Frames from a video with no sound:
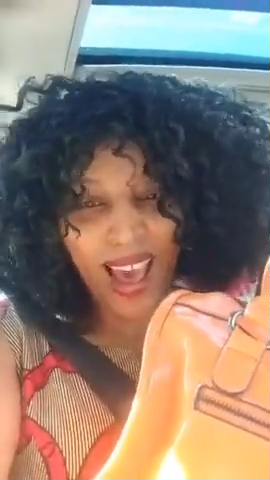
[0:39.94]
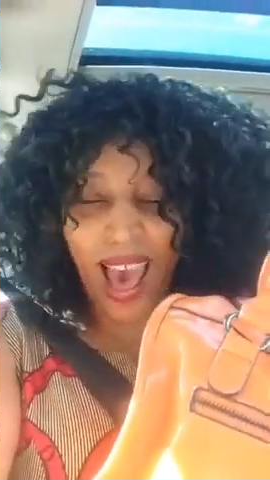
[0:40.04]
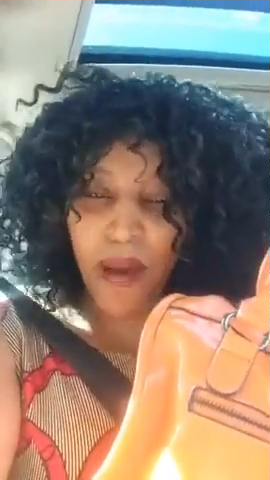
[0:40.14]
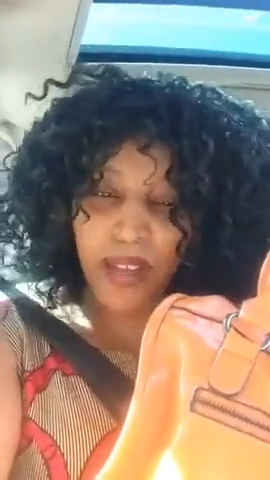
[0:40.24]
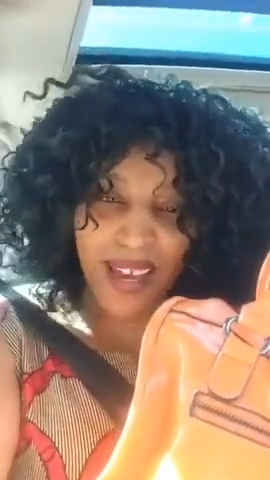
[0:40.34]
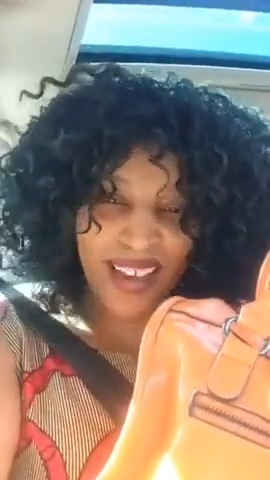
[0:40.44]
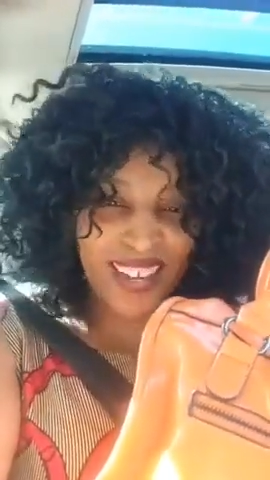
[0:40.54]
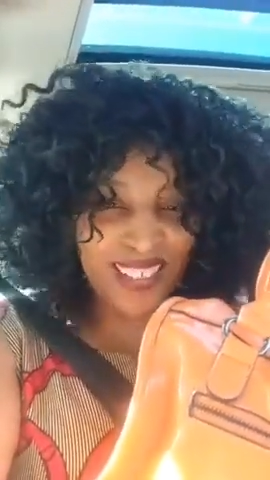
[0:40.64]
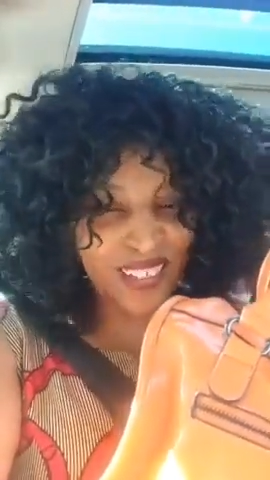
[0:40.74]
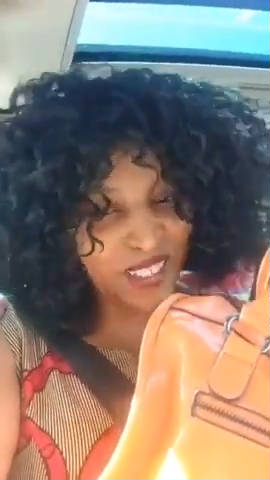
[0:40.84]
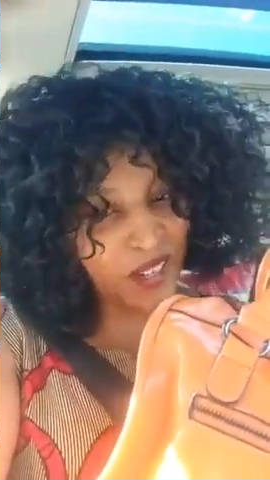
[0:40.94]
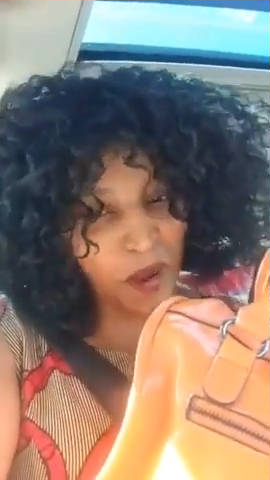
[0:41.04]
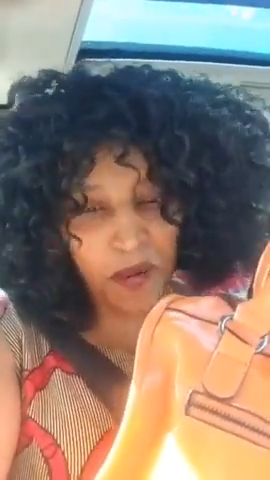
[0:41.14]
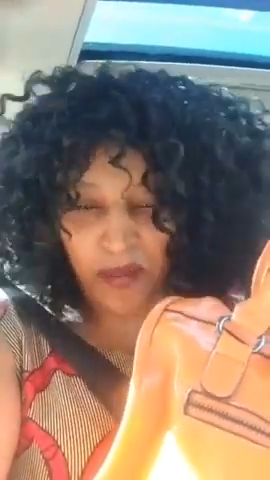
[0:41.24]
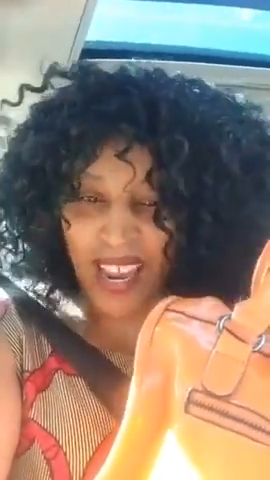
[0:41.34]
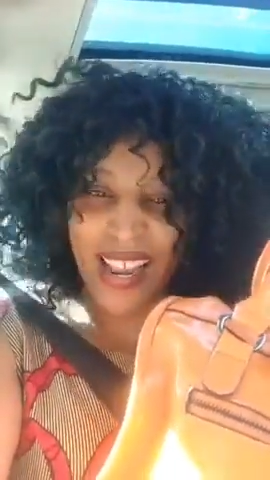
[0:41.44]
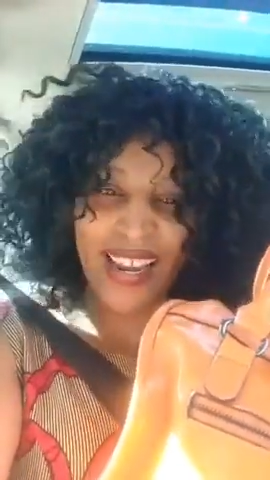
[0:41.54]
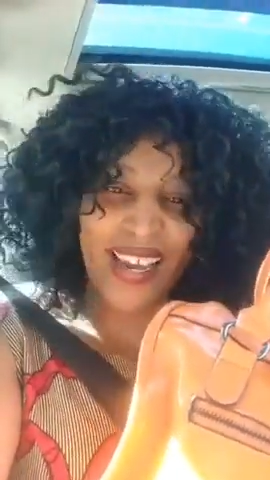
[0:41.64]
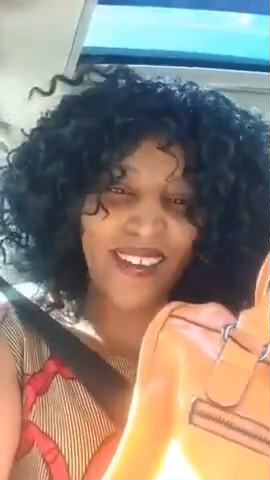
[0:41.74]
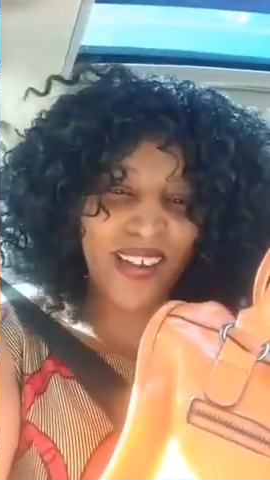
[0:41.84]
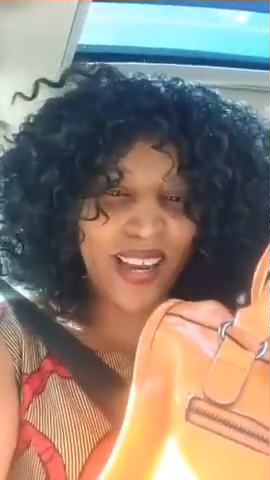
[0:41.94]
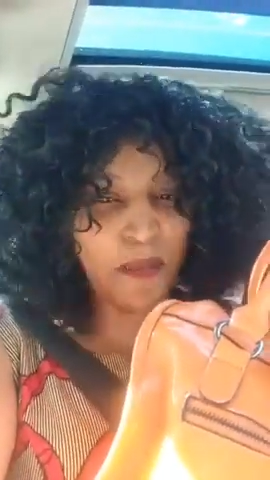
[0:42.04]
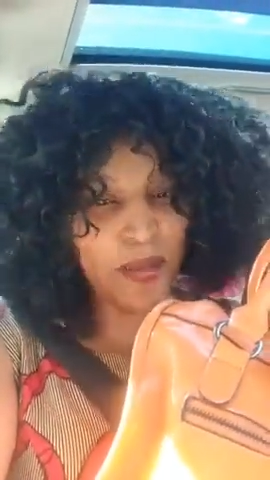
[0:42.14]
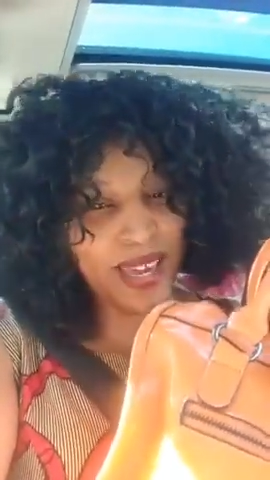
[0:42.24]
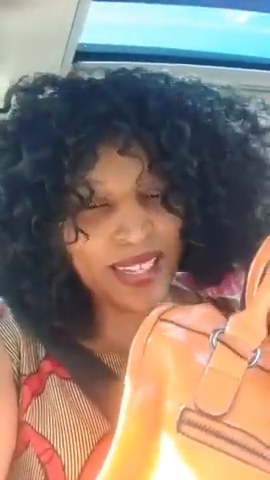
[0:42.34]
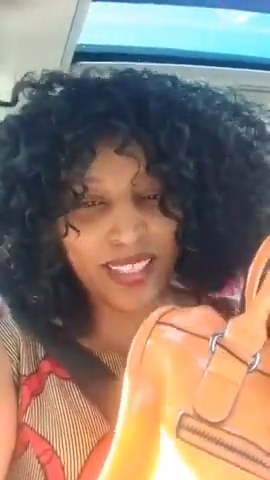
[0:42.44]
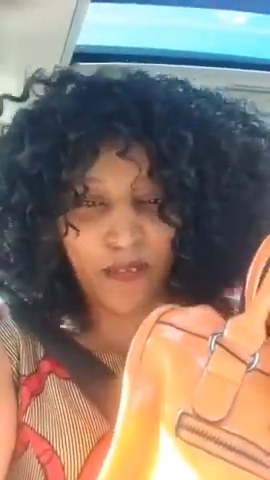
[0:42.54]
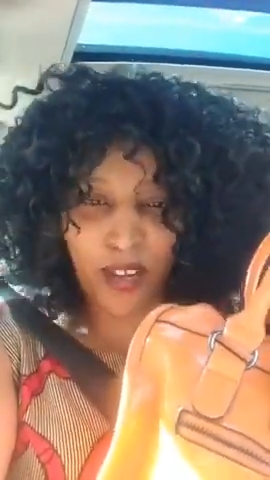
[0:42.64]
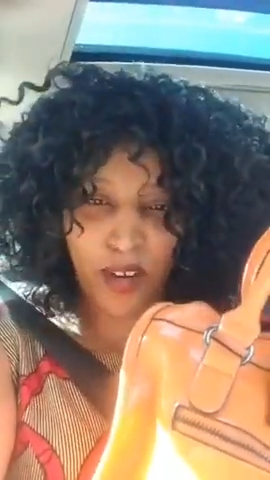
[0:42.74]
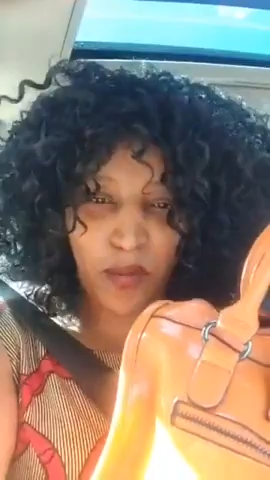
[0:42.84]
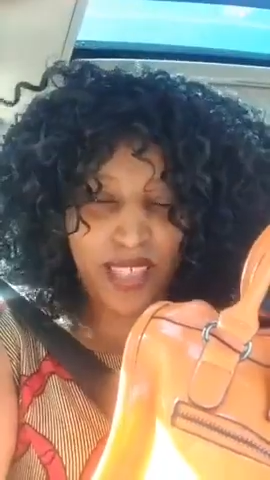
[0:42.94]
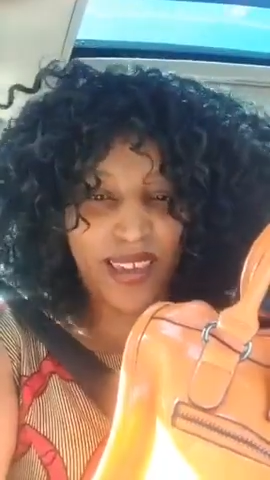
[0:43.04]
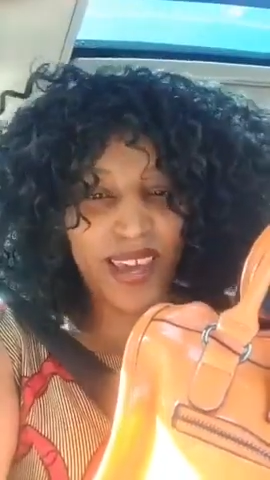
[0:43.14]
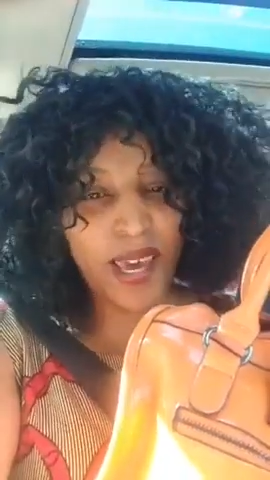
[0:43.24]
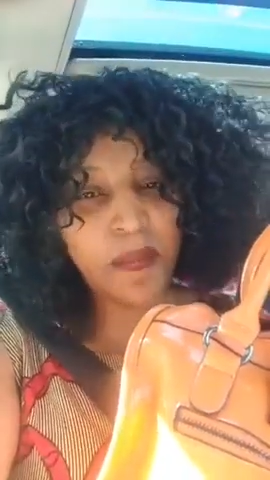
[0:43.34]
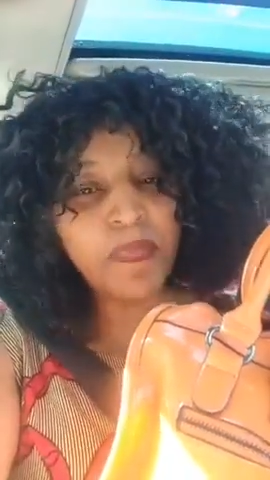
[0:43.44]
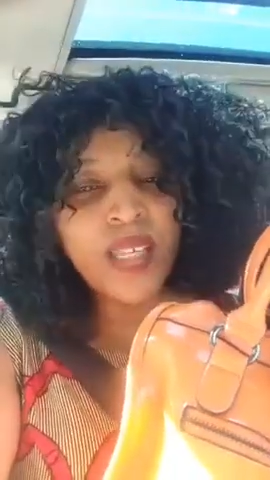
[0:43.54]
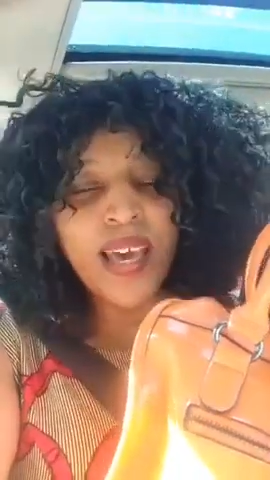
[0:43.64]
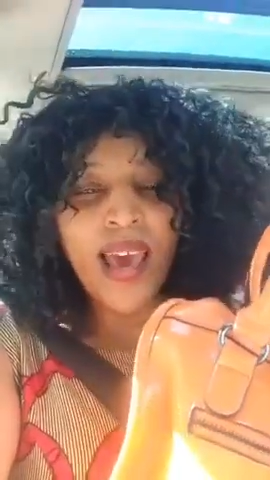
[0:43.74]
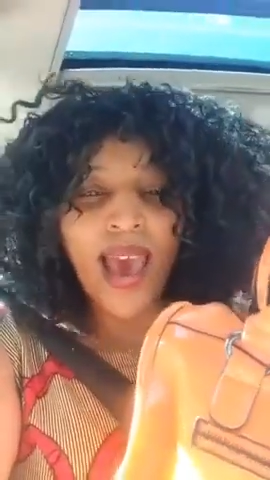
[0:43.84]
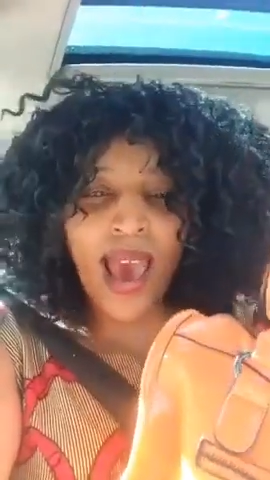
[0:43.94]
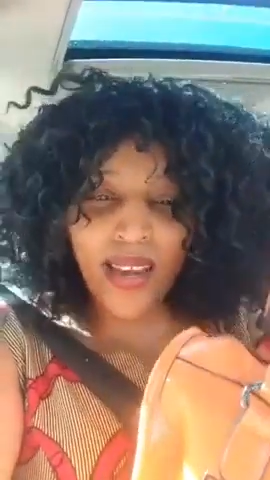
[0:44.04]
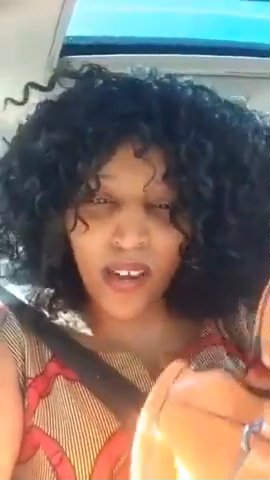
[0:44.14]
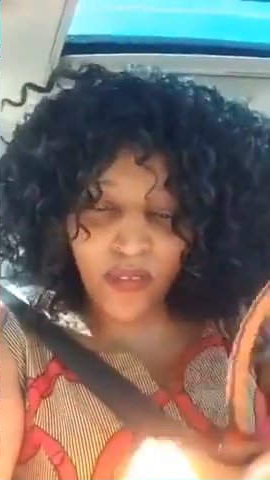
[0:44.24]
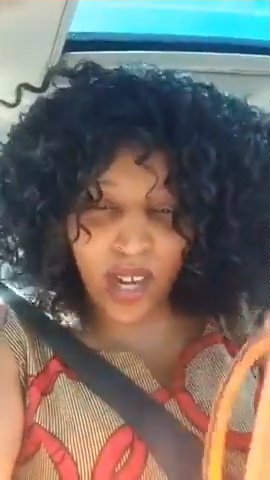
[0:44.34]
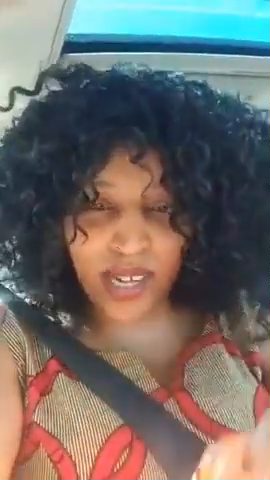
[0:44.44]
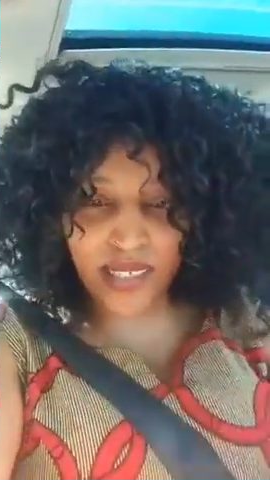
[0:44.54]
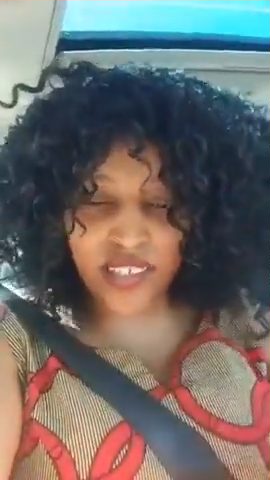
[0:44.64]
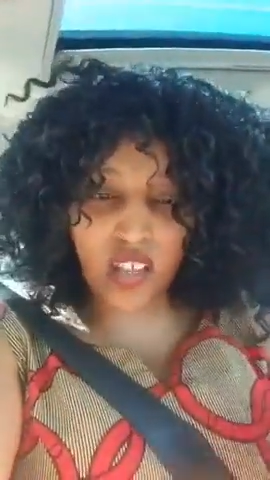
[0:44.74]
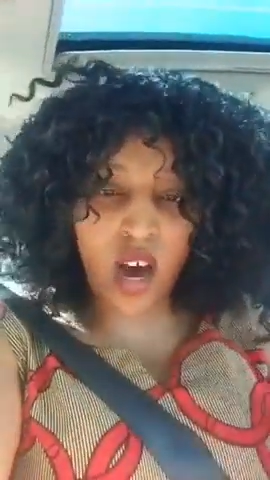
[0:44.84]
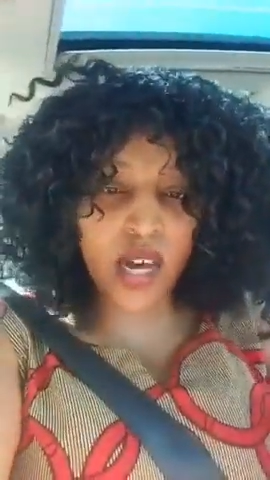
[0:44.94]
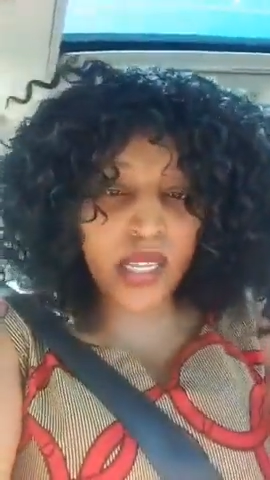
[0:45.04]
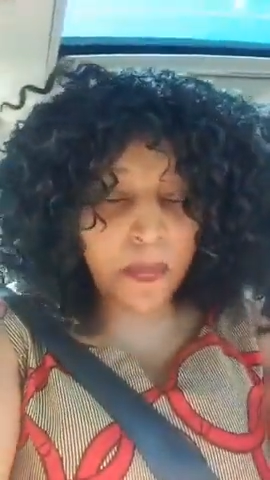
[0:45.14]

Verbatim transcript: I'm going to really, really be interviewed with him. And of course, it's all